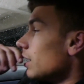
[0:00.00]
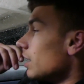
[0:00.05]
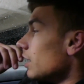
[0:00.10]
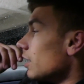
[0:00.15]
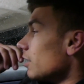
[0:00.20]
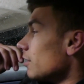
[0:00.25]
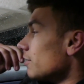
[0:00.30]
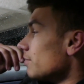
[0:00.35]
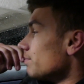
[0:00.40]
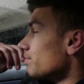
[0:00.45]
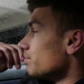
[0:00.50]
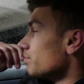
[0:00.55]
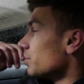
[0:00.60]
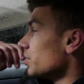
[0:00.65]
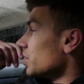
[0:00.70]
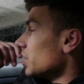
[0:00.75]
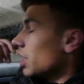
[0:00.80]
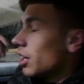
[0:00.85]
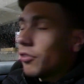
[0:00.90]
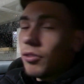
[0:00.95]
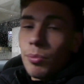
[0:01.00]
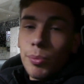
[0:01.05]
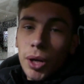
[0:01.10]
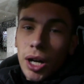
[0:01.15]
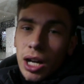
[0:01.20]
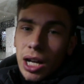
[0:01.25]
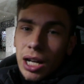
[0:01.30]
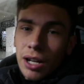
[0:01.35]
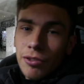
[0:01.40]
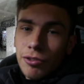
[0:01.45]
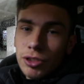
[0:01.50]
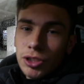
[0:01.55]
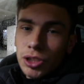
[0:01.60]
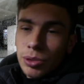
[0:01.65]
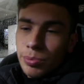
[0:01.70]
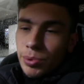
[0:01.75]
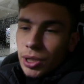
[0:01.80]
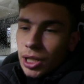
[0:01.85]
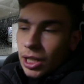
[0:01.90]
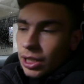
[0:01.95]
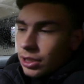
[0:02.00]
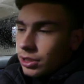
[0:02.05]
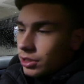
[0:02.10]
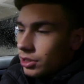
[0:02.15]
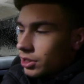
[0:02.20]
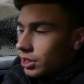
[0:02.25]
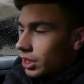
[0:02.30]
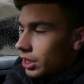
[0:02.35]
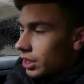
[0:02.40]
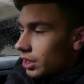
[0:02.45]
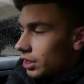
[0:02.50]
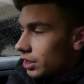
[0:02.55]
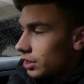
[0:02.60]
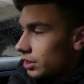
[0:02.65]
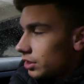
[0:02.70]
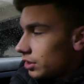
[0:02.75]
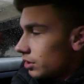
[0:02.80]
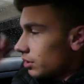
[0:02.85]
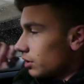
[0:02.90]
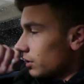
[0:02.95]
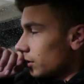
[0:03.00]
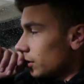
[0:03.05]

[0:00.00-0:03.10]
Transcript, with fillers: But yeah, I've got my eye out for a 2.8 to stick in this,